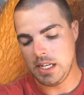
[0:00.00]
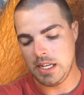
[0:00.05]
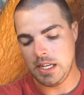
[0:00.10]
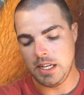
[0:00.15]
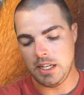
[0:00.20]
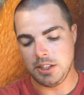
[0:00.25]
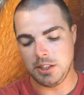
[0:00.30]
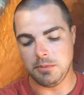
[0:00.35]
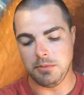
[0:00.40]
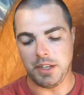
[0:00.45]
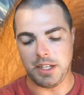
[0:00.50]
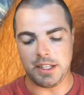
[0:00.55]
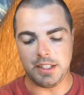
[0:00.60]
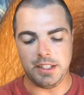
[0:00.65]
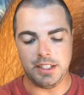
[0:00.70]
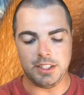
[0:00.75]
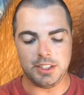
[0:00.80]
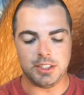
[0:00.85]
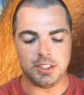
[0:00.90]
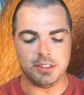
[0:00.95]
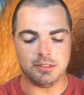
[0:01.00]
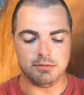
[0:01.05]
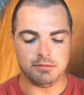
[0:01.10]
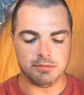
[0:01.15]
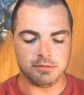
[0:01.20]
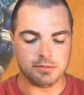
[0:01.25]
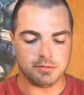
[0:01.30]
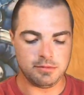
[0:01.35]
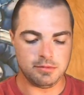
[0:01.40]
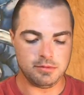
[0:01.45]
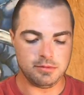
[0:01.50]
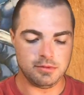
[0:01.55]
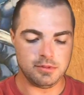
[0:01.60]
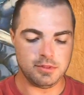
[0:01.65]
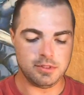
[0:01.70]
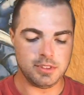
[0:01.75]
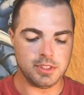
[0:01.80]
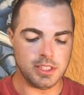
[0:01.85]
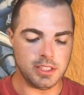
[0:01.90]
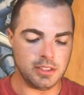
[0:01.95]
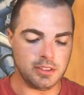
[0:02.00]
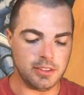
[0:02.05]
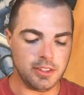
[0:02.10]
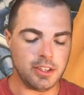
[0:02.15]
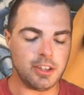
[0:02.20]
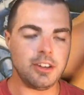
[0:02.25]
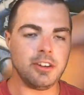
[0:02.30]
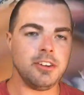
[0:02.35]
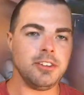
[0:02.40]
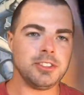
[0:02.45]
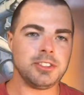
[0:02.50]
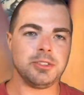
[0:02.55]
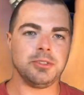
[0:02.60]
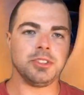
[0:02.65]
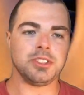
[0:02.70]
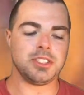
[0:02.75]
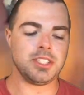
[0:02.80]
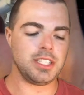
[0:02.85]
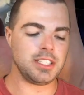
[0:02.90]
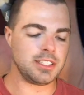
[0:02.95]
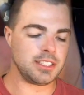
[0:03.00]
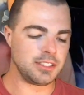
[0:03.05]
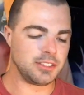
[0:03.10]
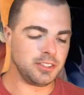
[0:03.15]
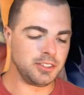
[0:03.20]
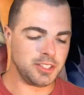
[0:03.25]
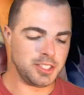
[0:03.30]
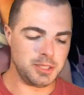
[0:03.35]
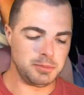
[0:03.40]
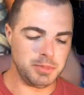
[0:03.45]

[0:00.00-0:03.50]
some recognition. All the holos always take the glory,